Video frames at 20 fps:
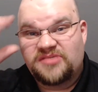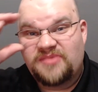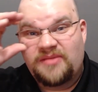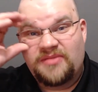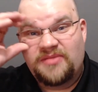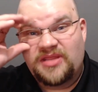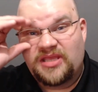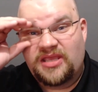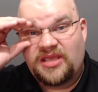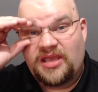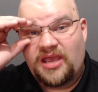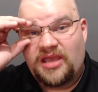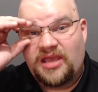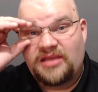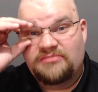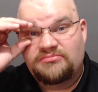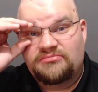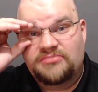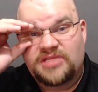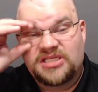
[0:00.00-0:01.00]
Maybe the
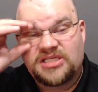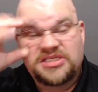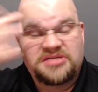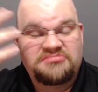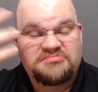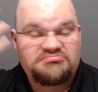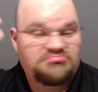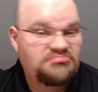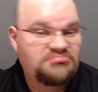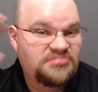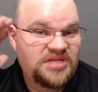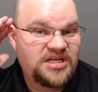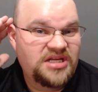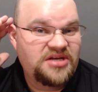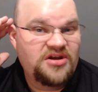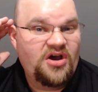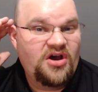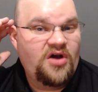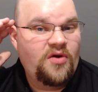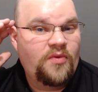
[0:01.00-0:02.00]
guy
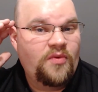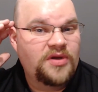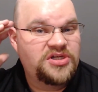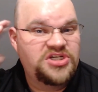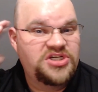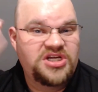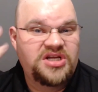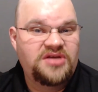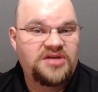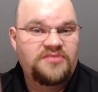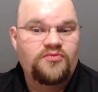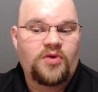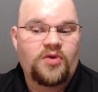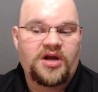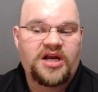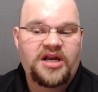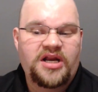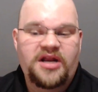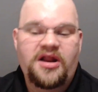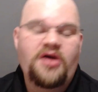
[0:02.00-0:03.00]
didn't know what she
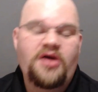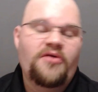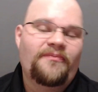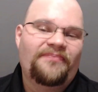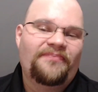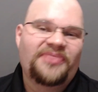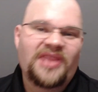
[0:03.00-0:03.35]
wanted to know.